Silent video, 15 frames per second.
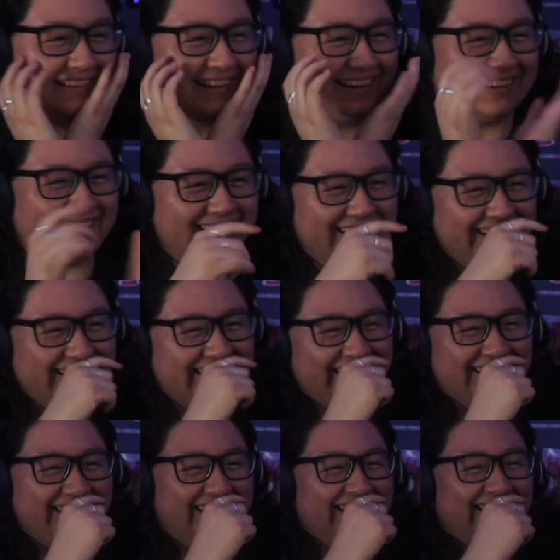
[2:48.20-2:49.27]
Ah.
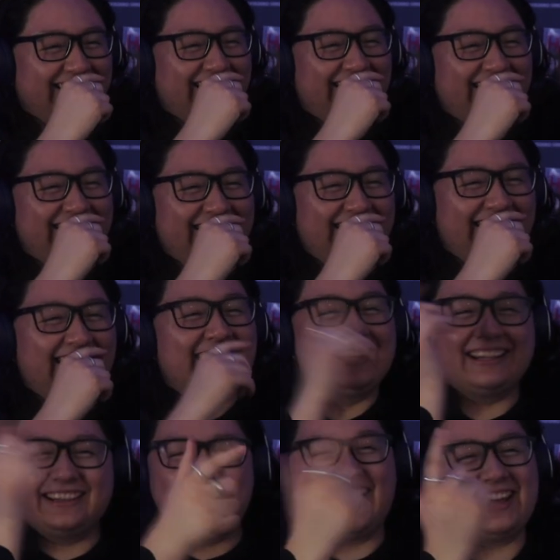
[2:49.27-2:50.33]

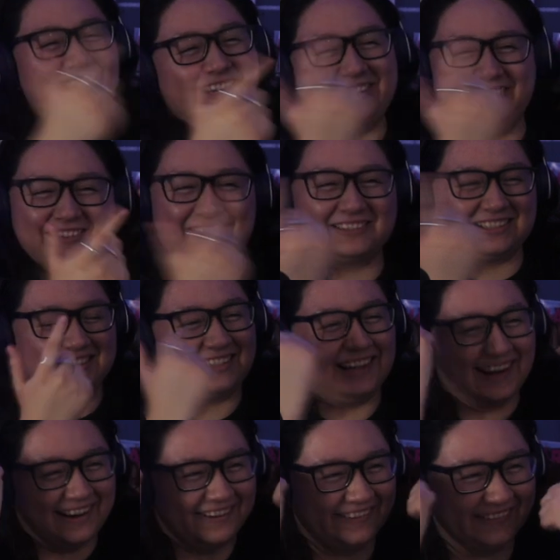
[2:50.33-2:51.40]
Naya knows what's
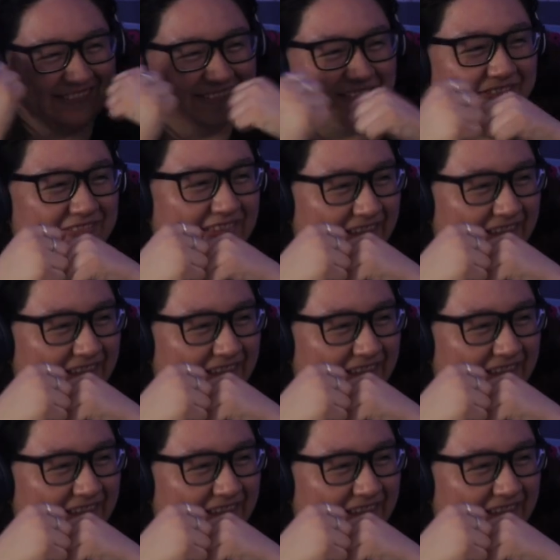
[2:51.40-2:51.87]
up.